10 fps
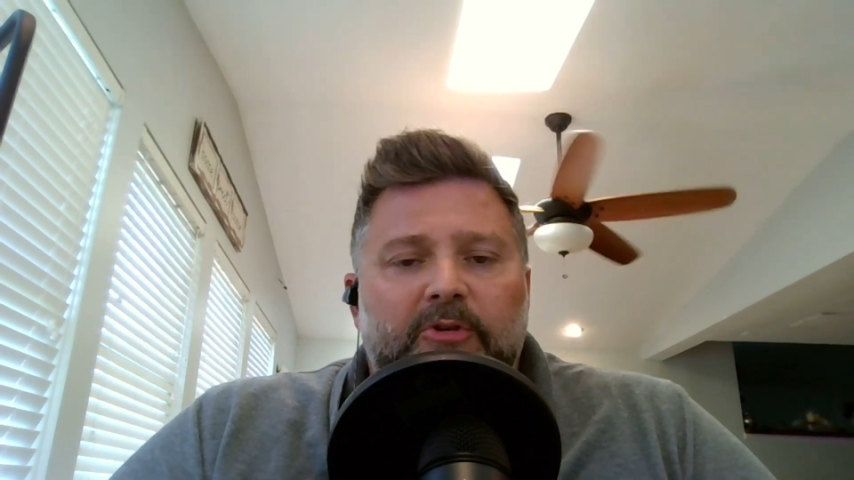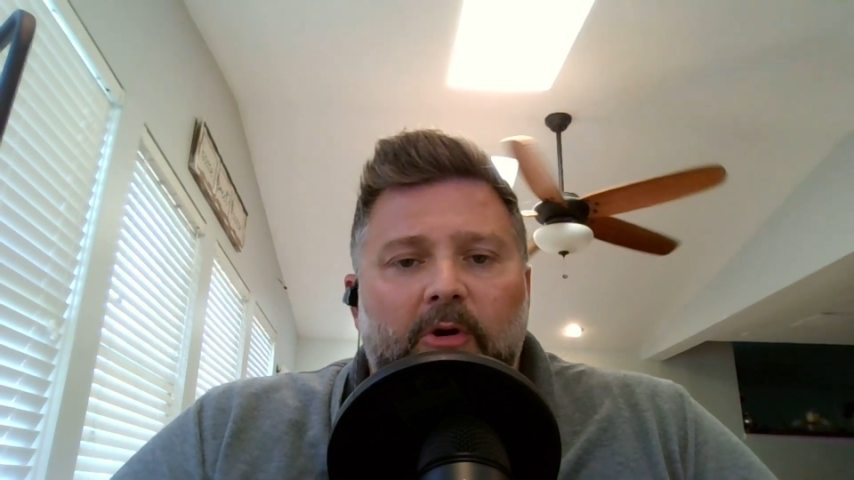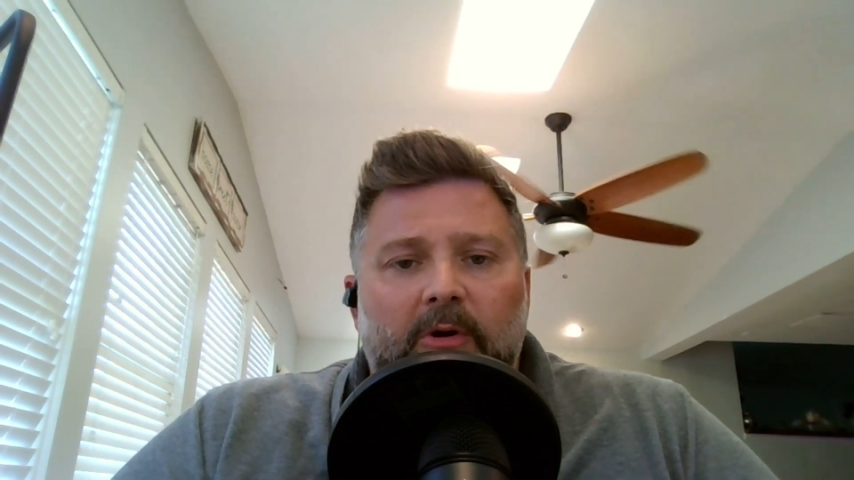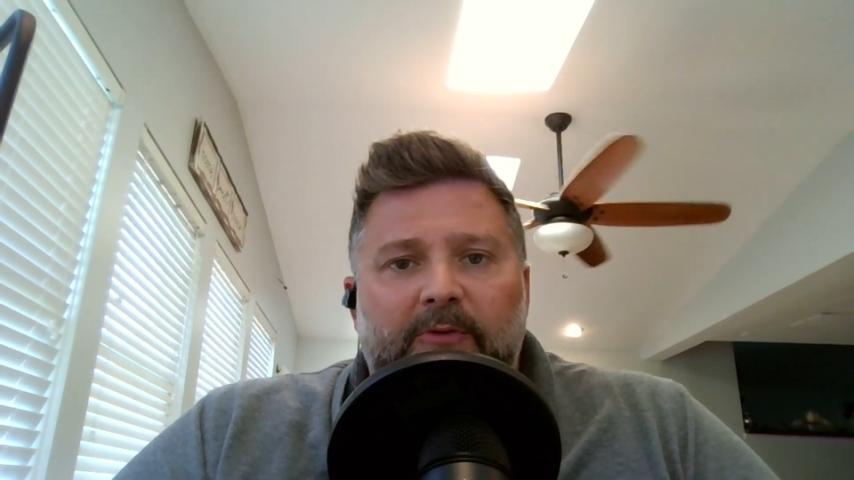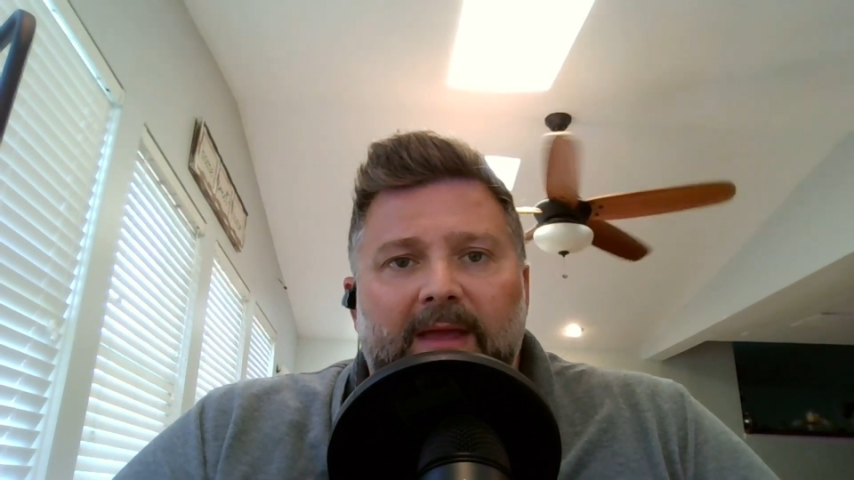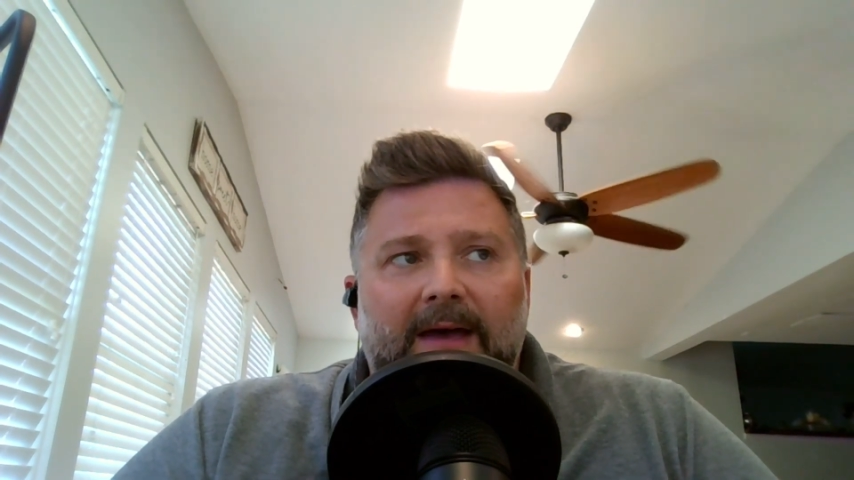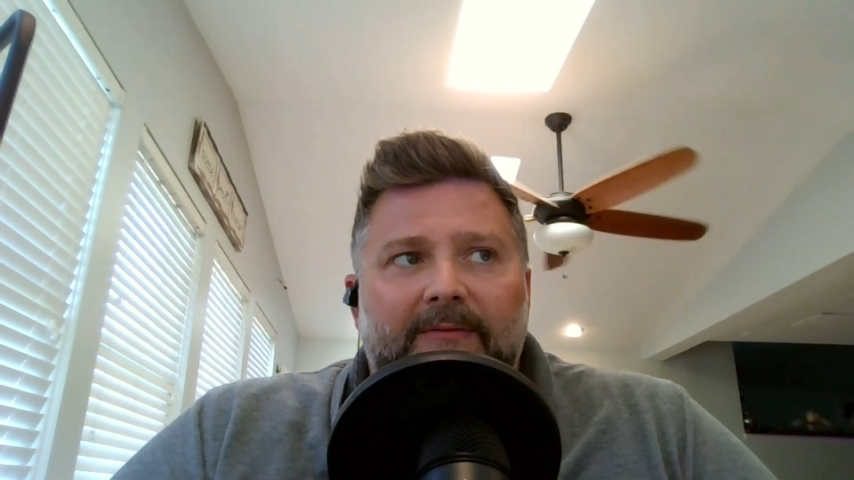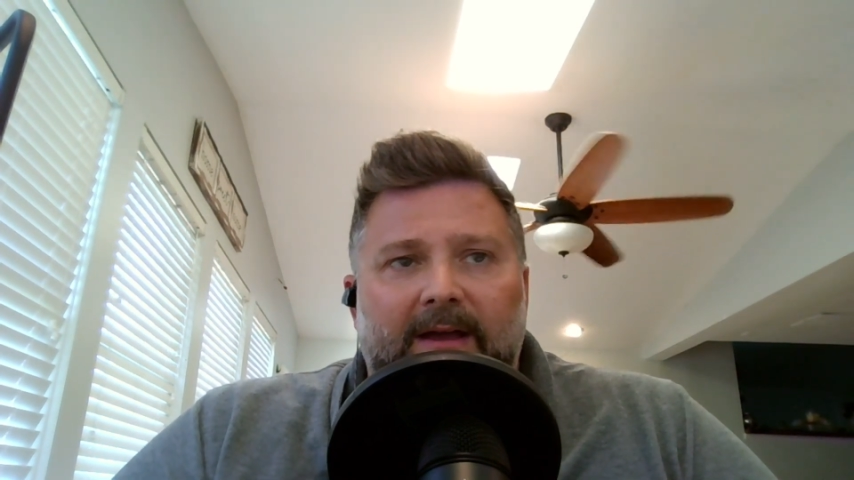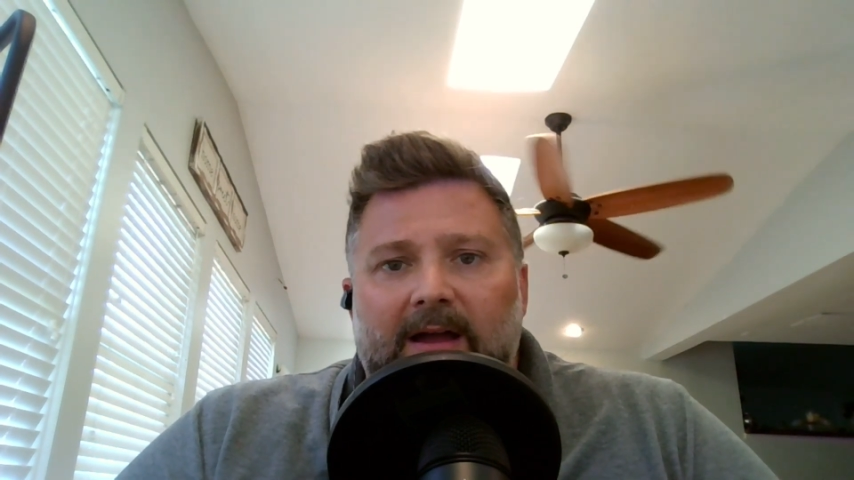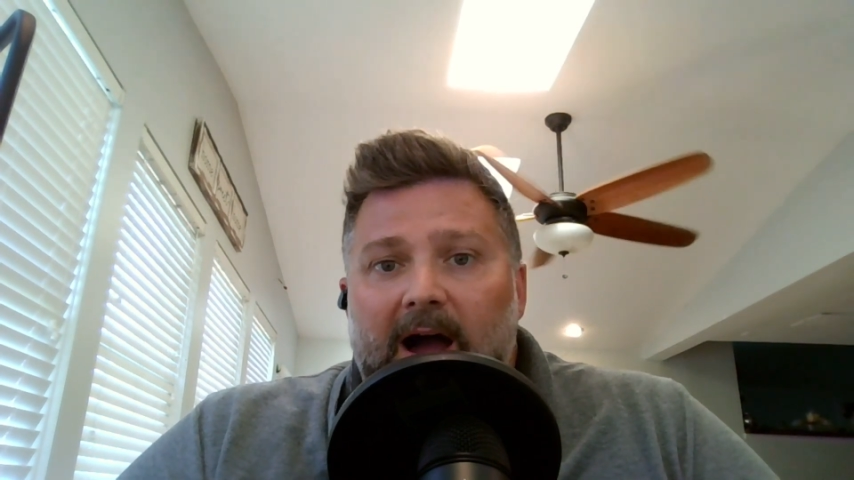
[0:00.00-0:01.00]
So if we have
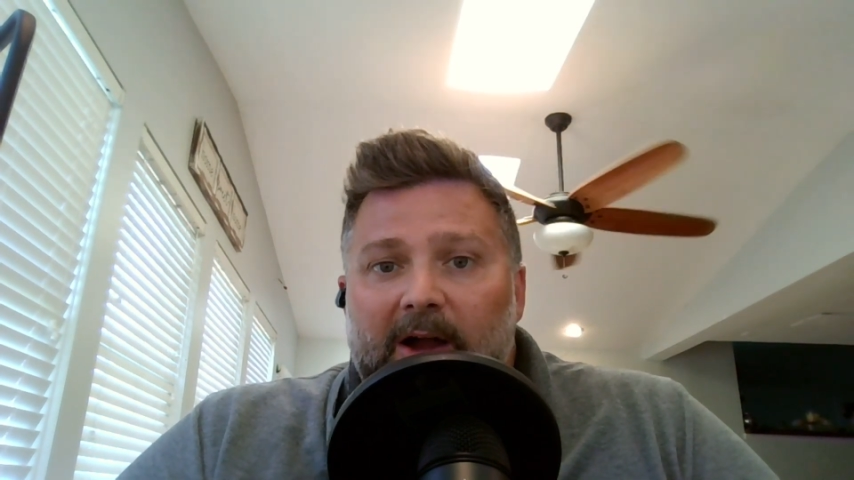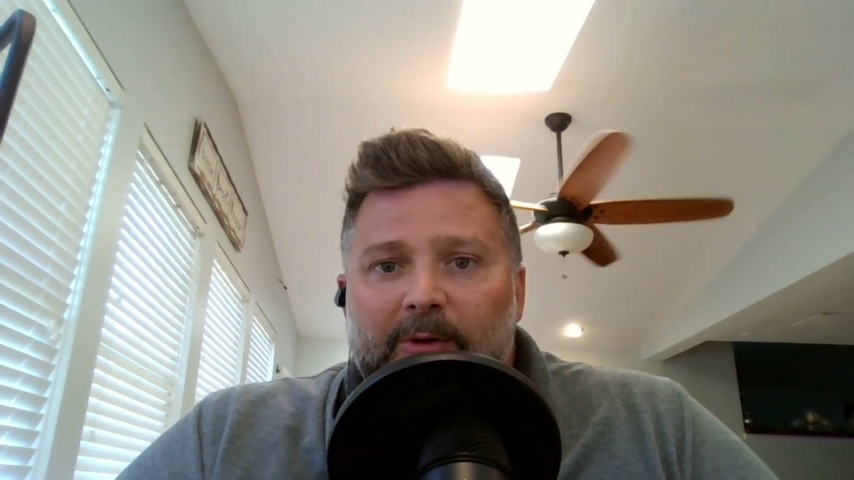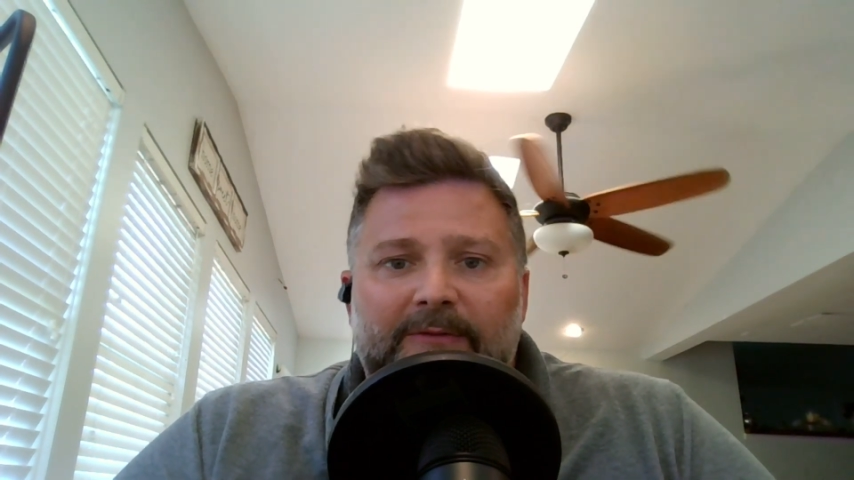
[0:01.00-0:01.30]
like a concrete